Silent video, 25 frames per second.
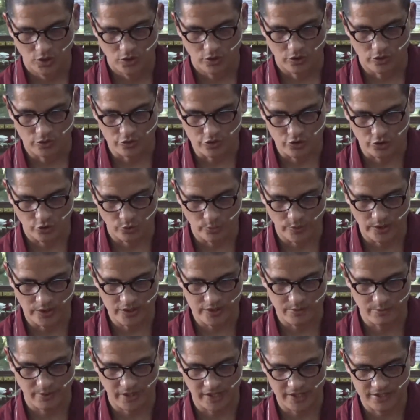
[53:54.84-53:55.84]
there's no way
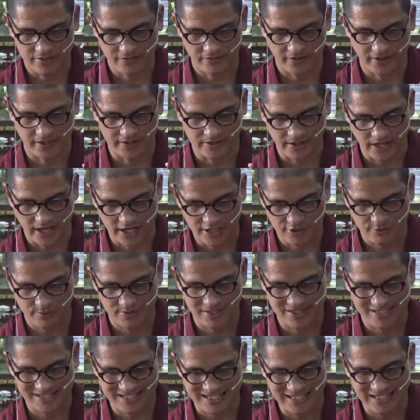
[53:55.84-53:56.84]
to pacify
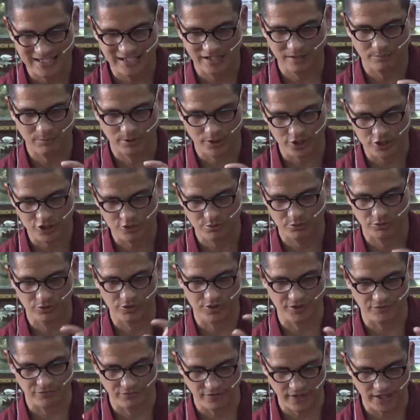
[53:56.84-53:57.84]
attachment, seeking pleasurable
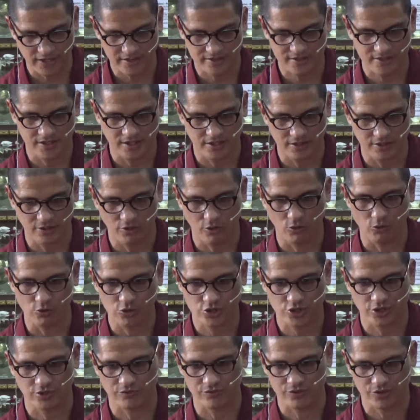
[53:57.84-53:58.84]
effects in the
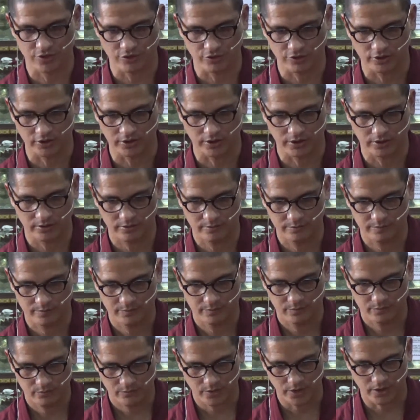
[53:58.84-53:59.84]
ocean of circling.
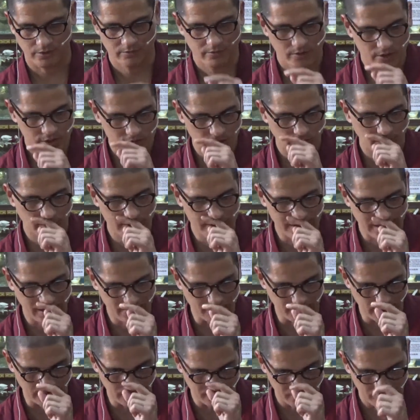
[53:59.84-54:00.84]
Okay, so what does
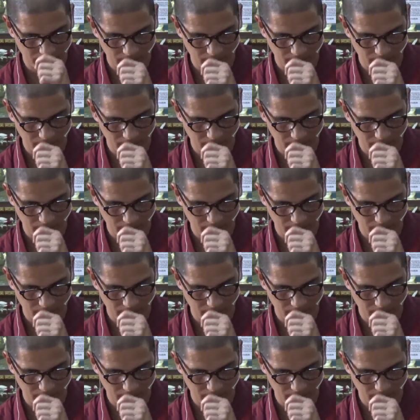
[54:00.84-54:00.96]
that mean?